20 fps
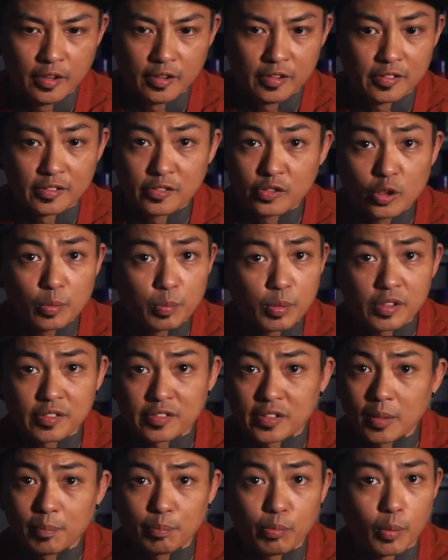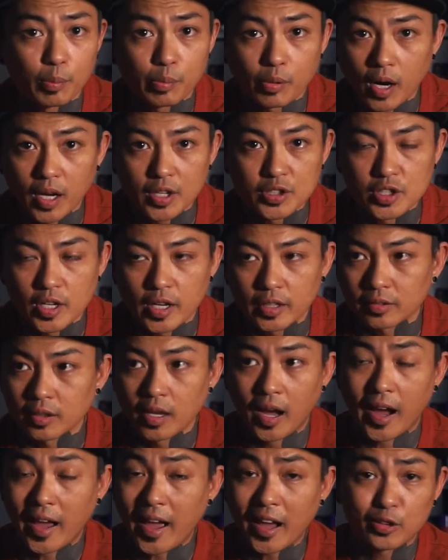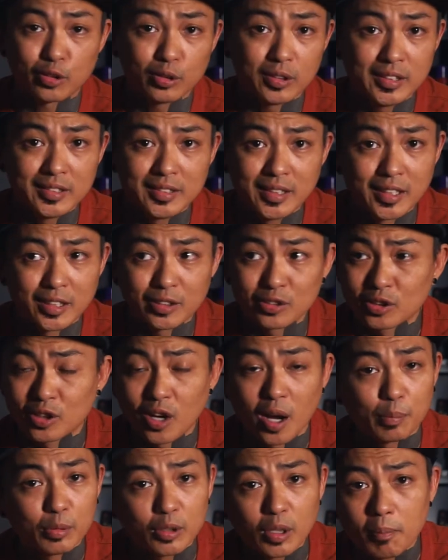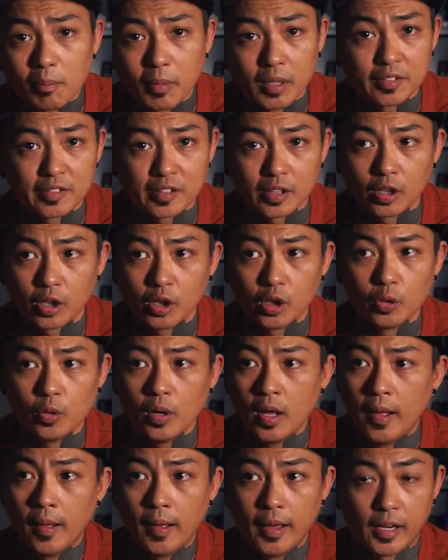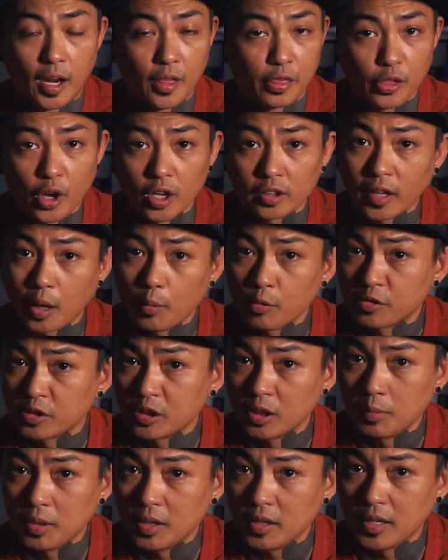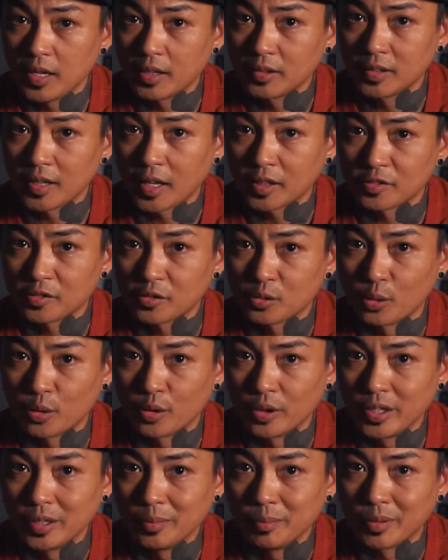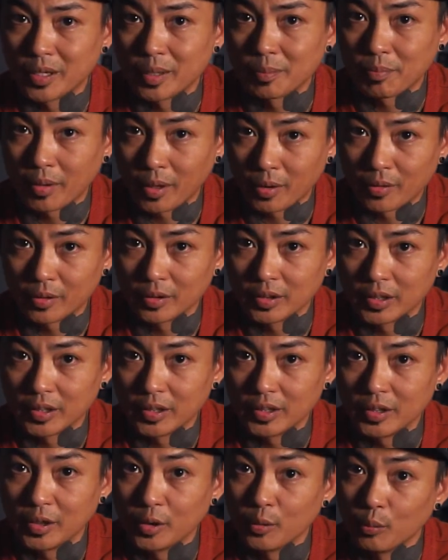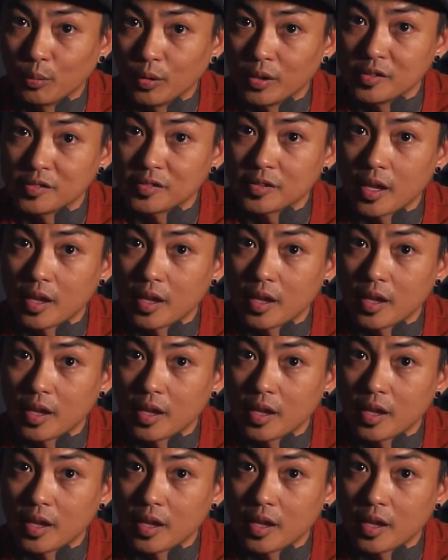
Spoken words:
Super simple project. I actually did it a couple of months ago, and I thought that was going to be the end of that story, but apparently it was